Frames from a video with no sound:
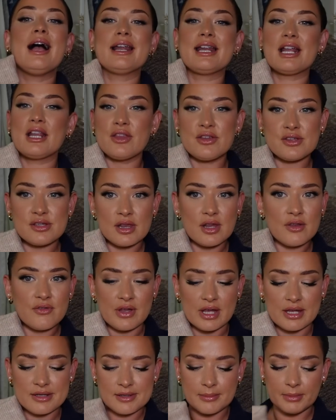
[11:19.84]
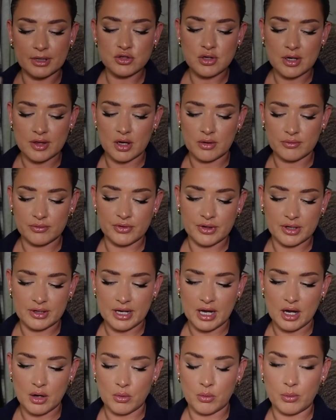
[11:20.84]
And I just love it. So I'm gonna try that on for you
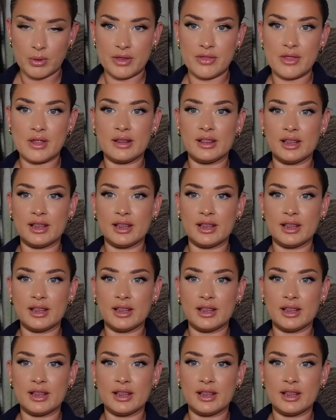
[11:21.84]
now with